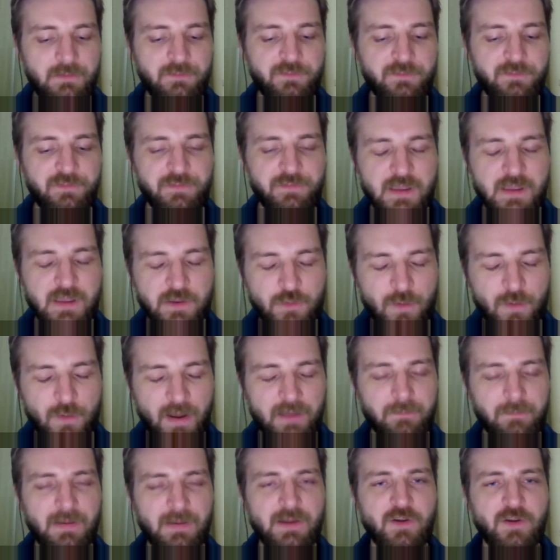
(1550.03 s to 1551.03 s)
view
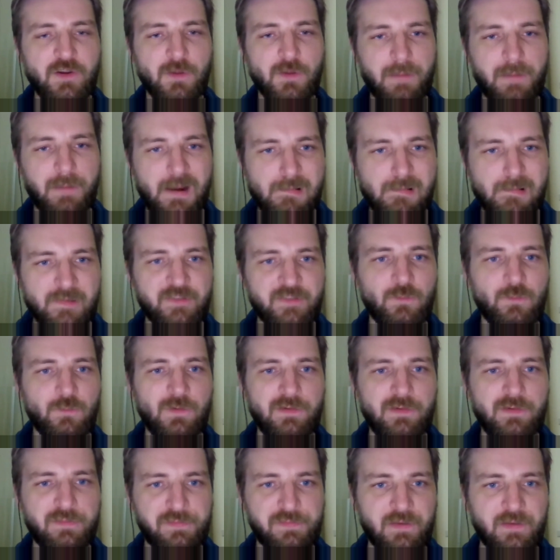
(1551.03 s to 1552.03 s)
and my comparison
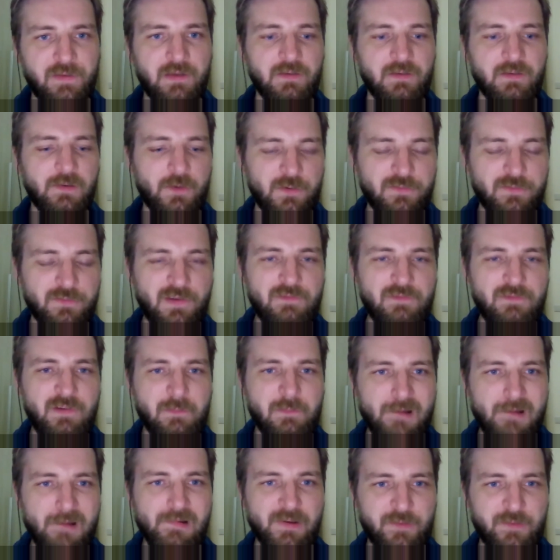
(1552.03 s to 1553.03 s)
with a lot of other
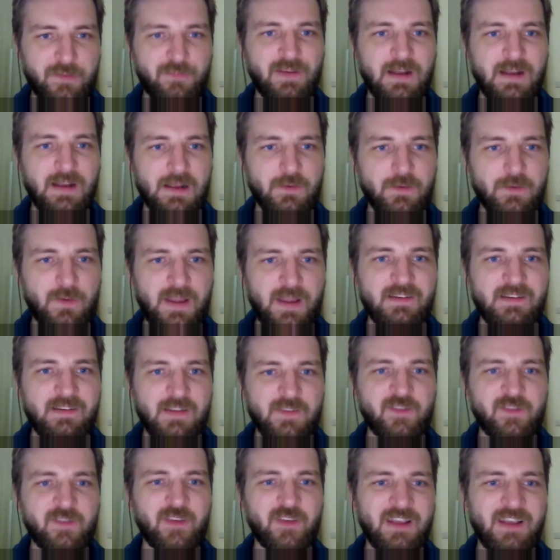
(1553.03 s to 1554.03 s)
markets that I look at,
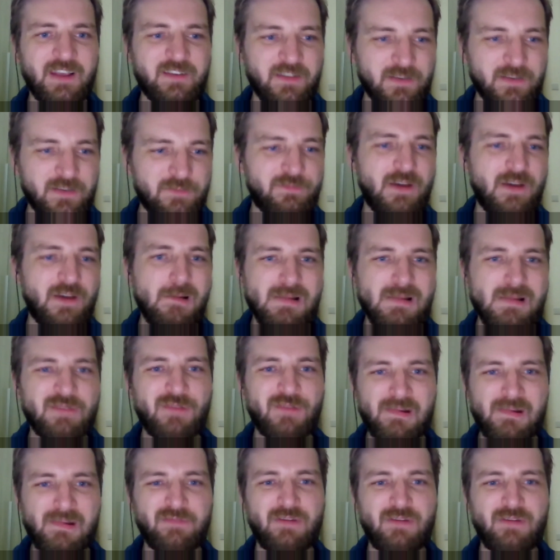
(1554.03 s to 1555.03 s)
it's at a very,
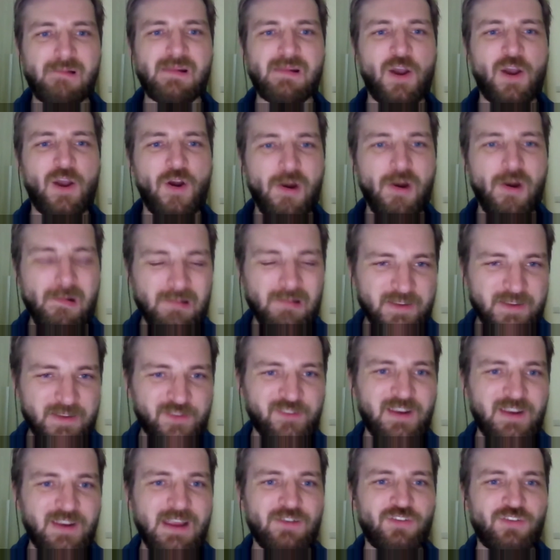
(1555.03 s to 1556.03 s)
very, very early
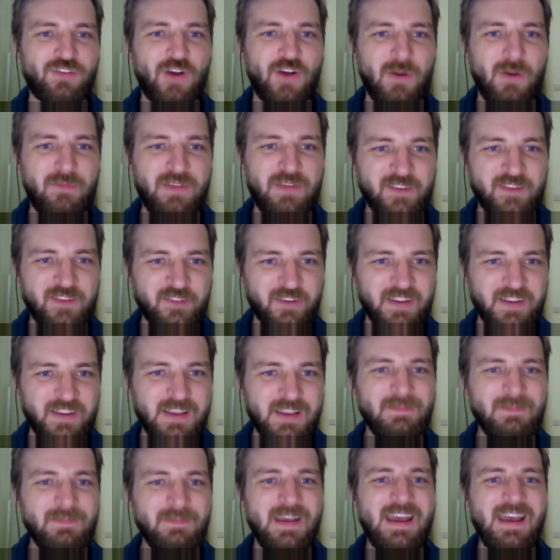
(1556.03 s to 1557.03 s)
stage, obviously,
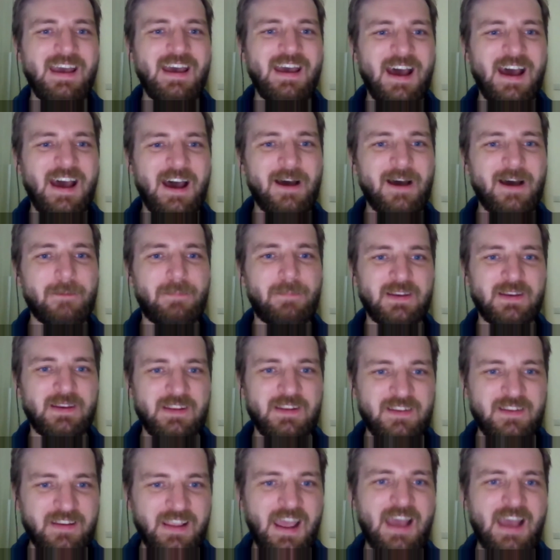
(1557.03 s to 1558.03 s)
but
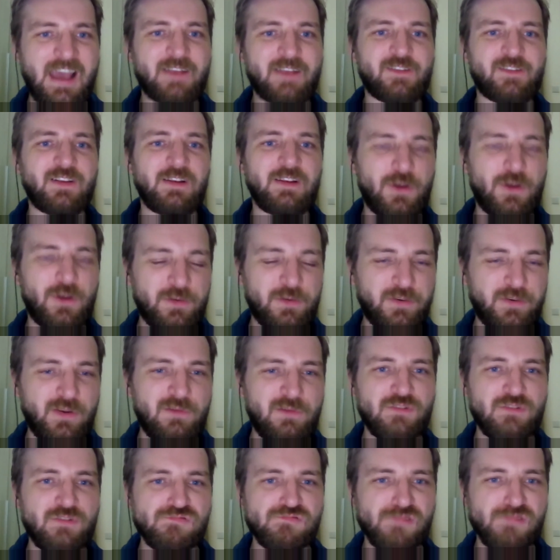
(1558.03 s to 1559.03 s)
it has a lot
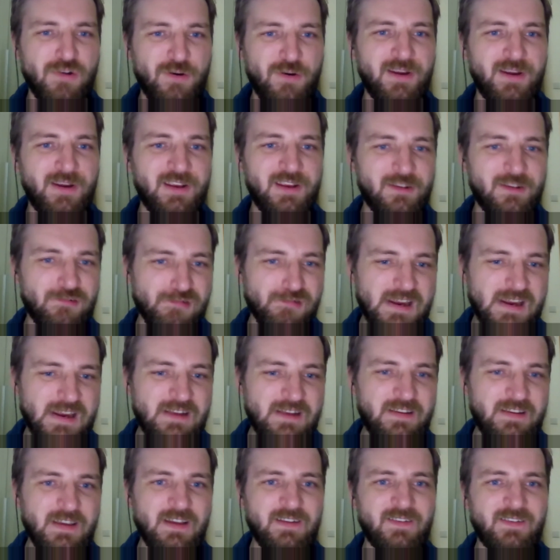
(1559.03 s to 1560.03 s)
of the raw
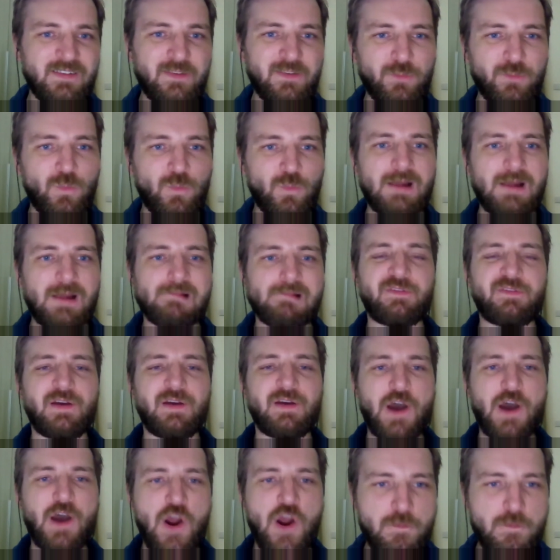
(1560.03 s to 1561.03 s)
ingredients where
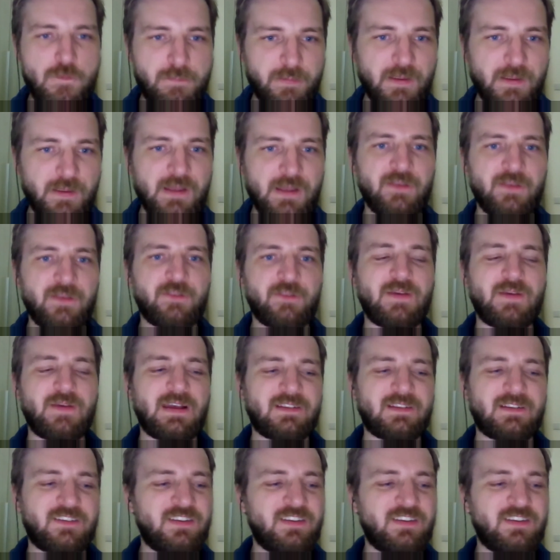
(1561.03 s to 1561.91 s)
the hope is that